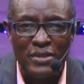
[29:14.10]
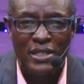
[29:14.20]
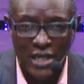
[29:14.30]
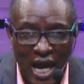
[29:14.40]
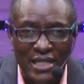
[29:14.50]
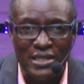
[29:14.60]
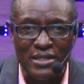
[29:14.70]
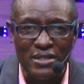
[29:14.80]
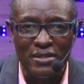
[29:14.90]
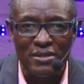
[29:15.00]

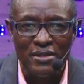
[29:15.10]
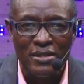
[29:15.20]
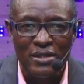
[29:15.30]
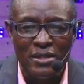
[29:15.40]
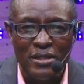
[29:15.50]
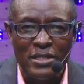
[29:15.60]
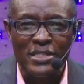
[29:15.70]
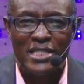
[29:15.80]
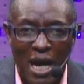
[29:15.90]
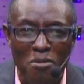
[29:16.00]
Yes.
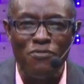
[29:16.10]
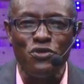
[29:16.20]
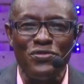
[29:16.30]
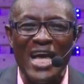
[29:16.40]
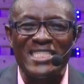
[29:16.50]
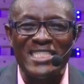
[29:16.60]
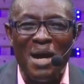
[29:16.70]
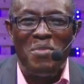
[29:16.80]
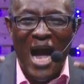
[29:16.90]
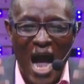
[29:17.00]
Some of you, there are
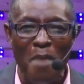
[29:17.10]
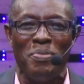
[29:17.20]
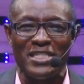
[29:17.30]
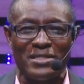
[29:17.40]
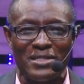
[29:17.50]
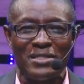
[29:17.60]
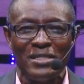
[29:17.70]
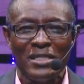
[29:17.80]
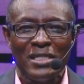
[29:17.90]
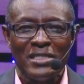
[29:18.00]
some habits
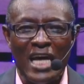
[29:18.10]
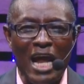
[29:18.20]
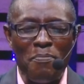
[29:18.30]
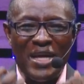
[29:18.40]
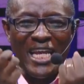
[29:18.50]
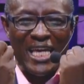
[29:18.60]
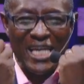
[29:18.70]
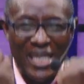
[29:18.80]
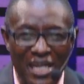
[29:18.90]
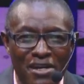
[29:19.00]
that have been
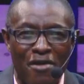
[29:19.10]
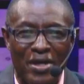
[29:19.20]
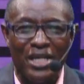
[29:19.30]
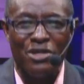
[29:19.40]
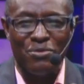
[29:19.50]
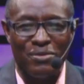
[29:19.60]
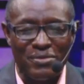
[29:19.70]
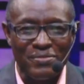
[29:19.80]
hindering you.